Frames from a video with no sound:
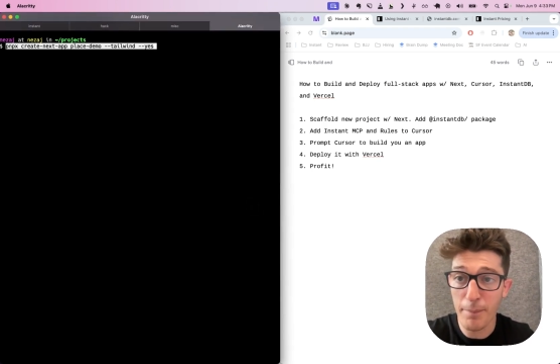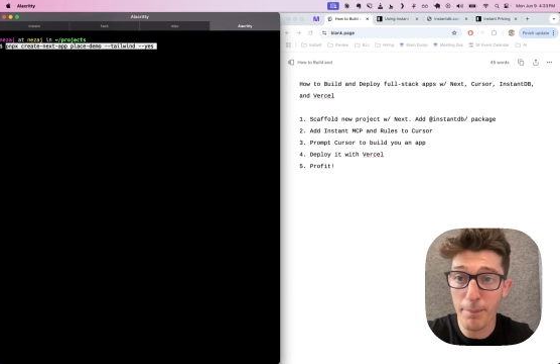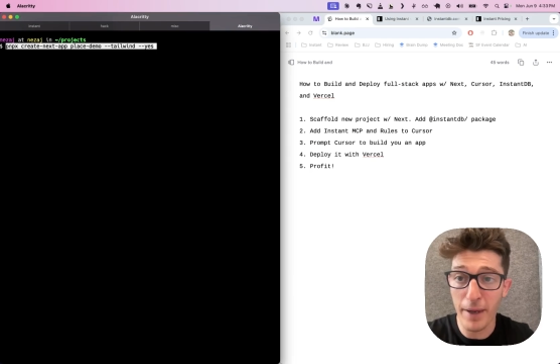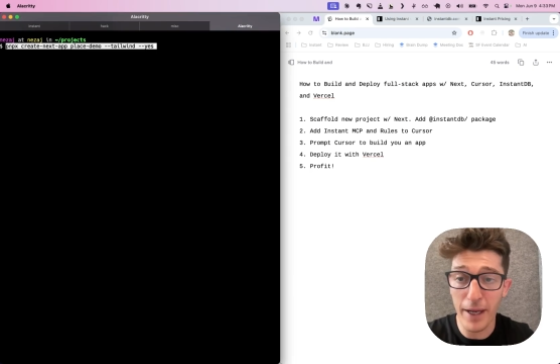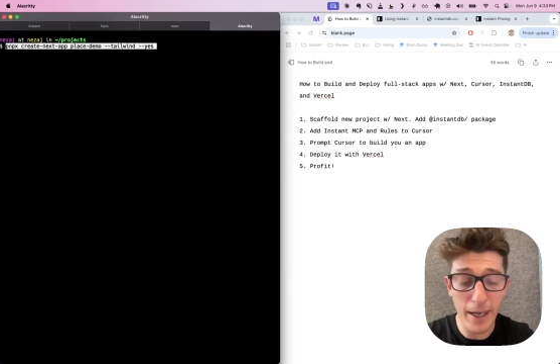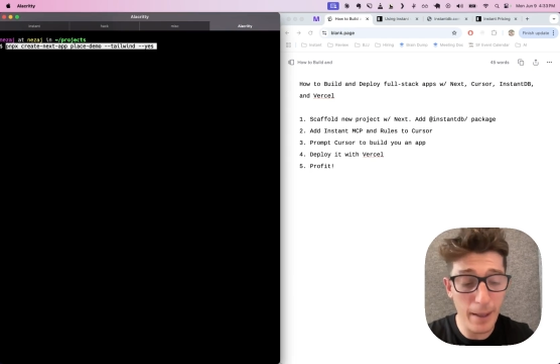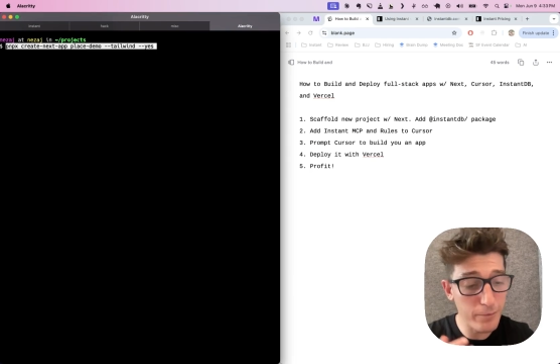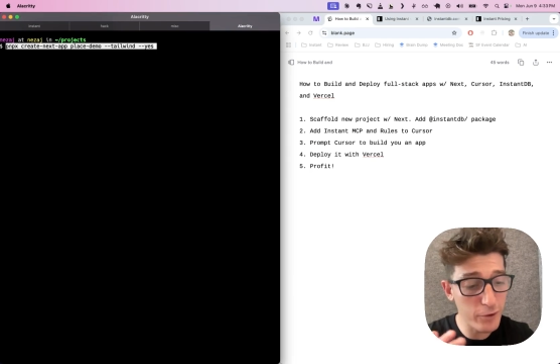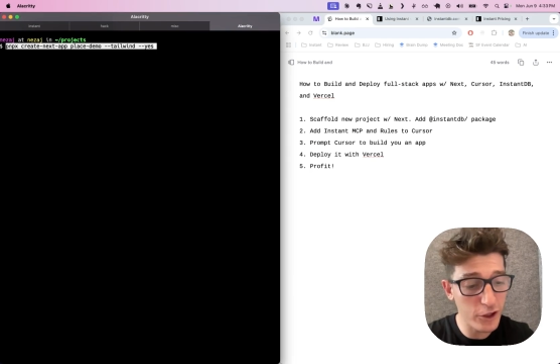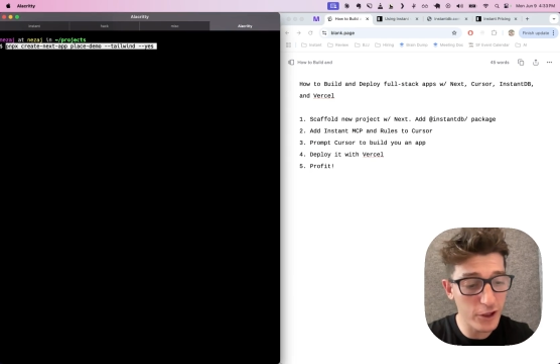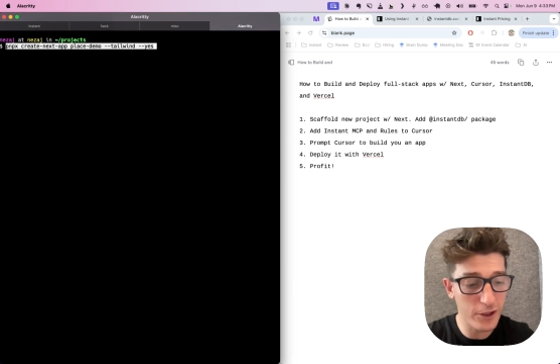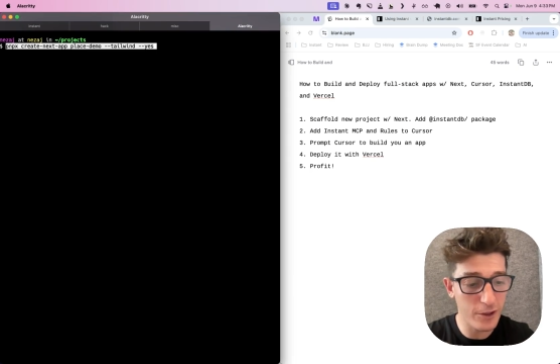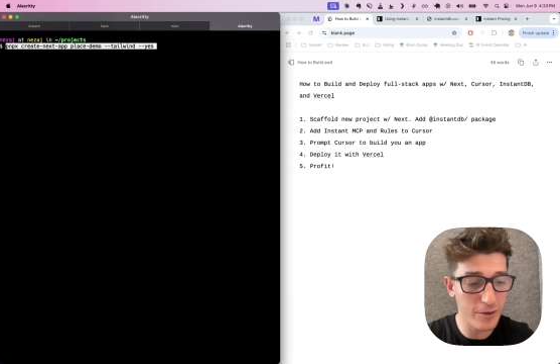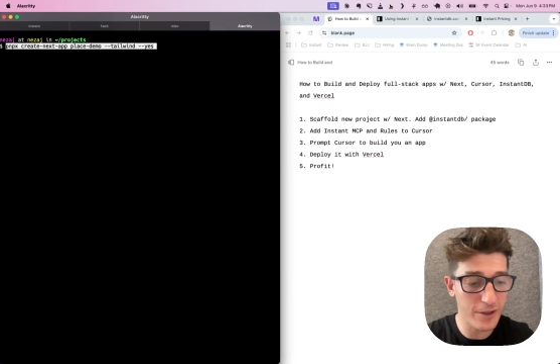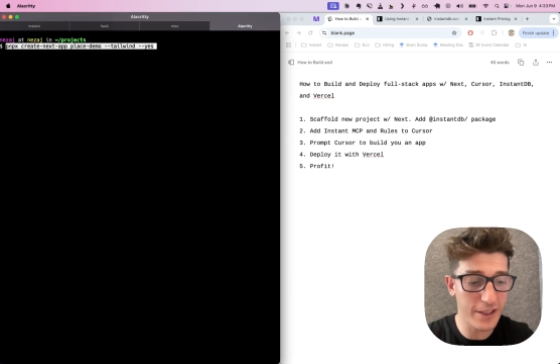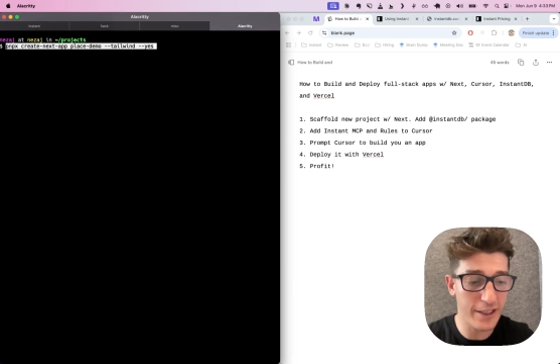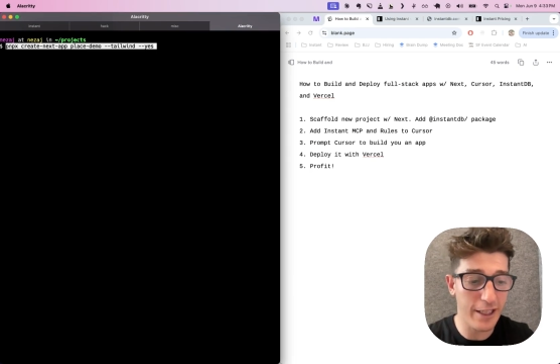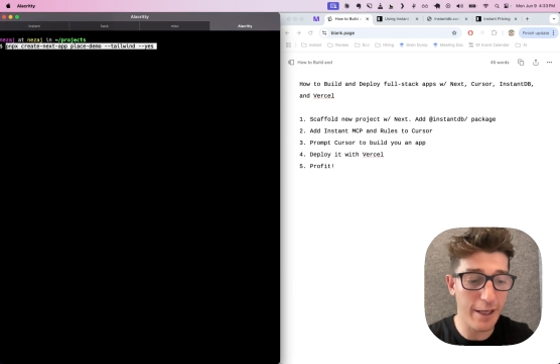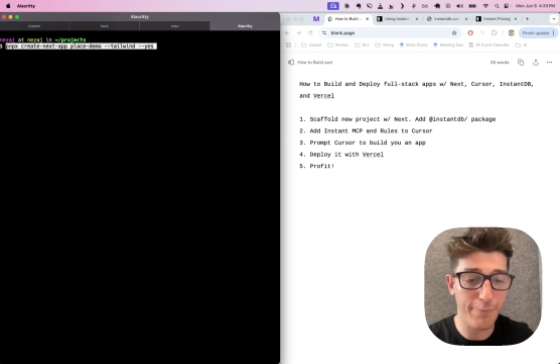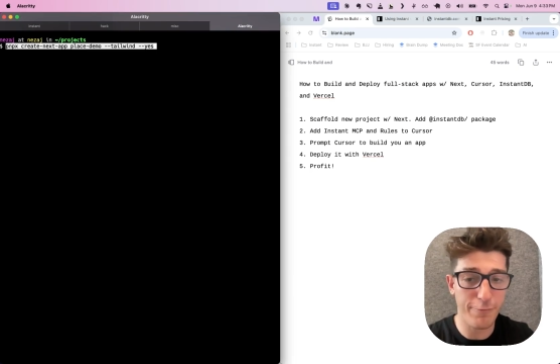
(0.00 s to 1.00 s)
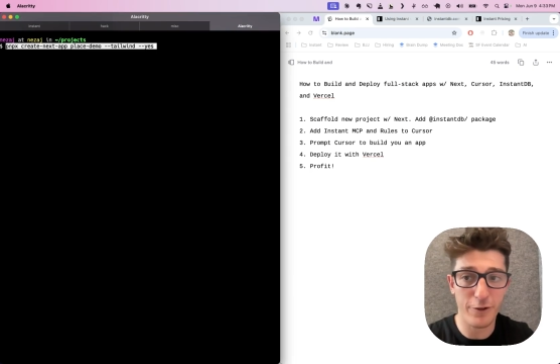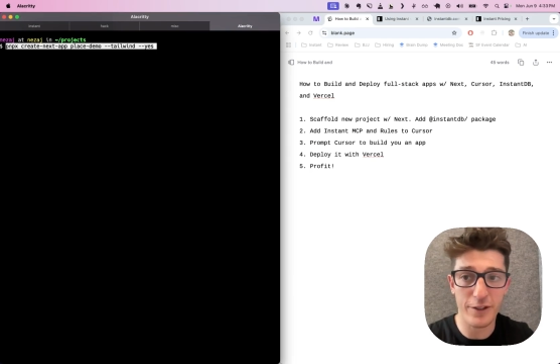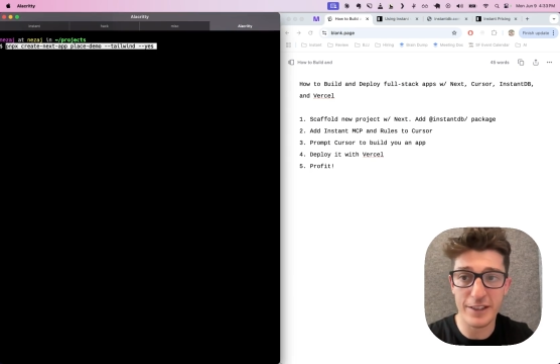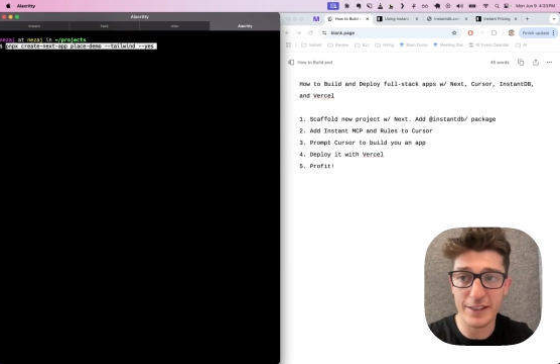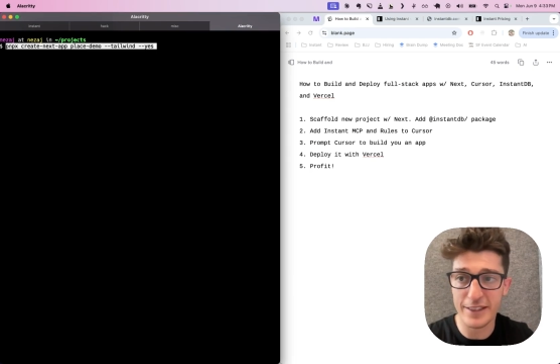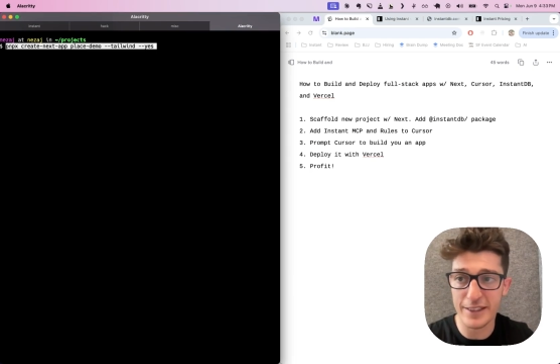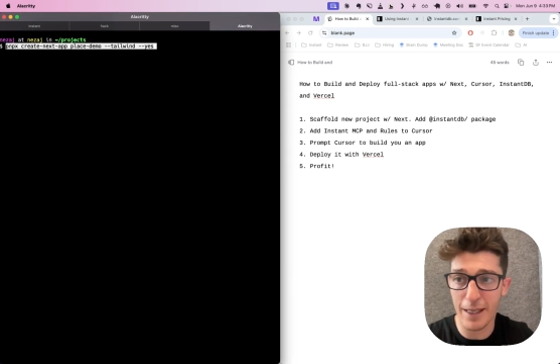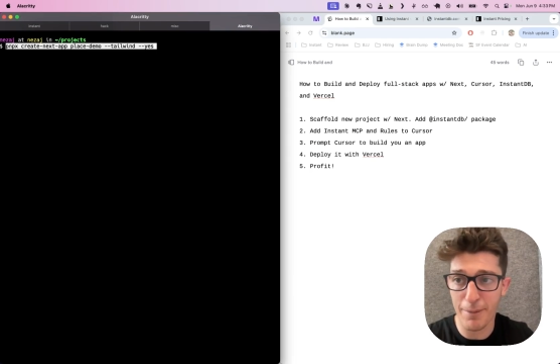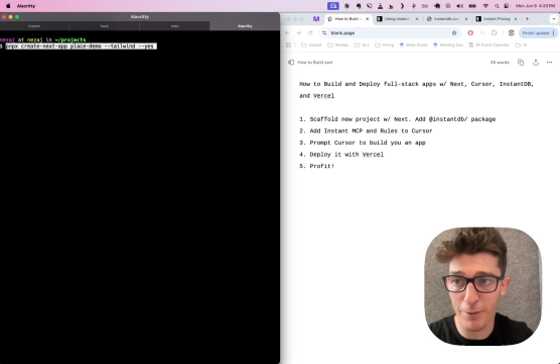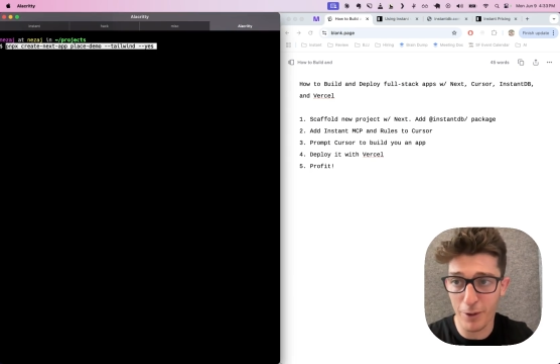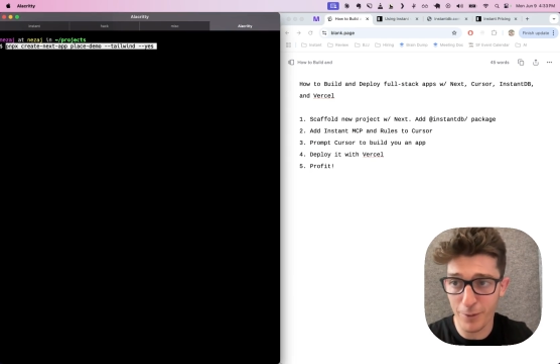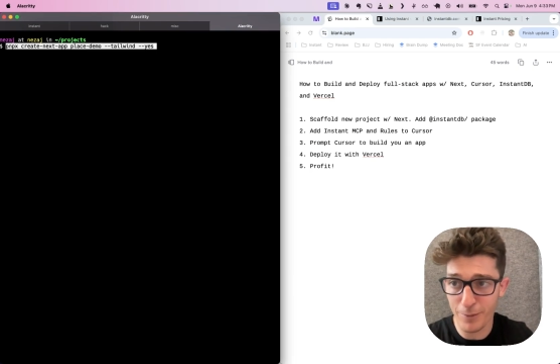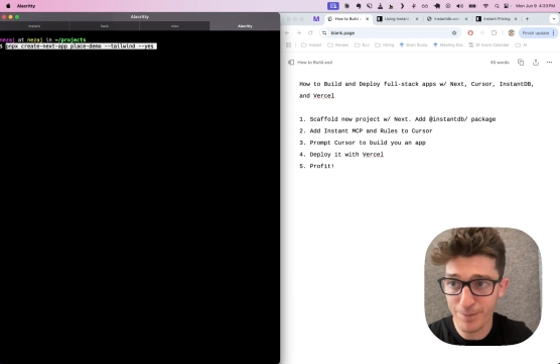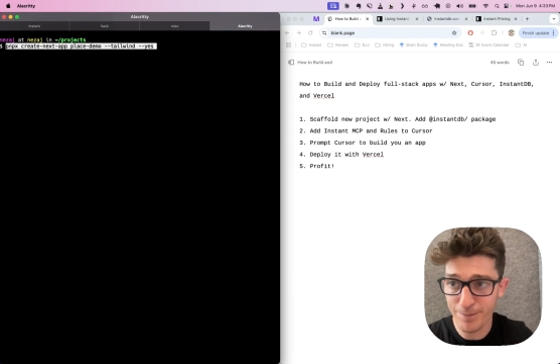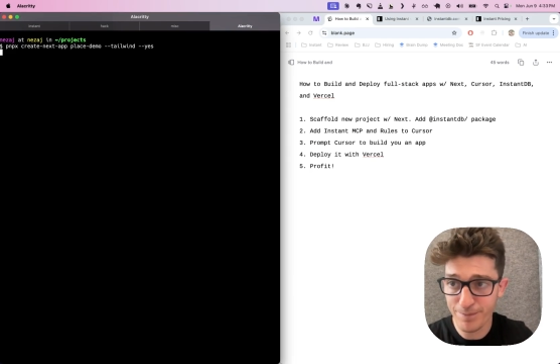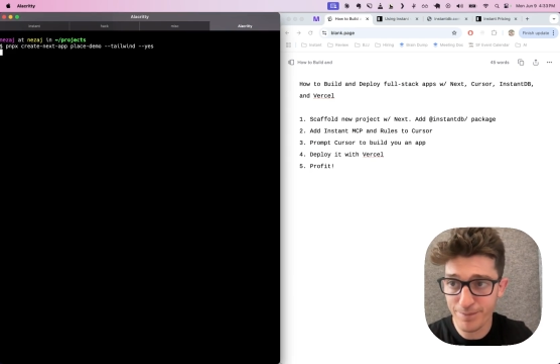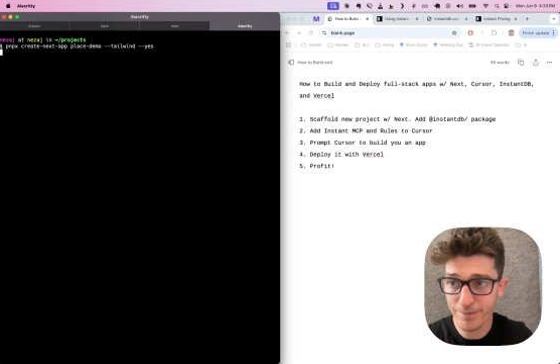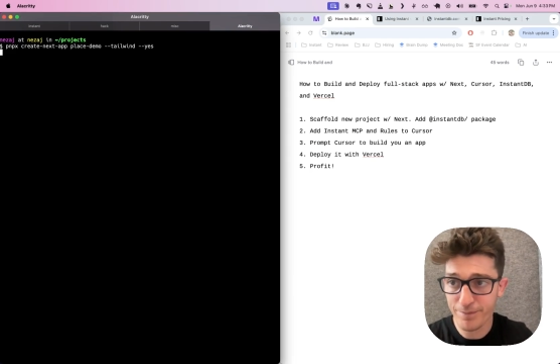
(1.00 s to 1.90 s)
but I'm just using that for this demo.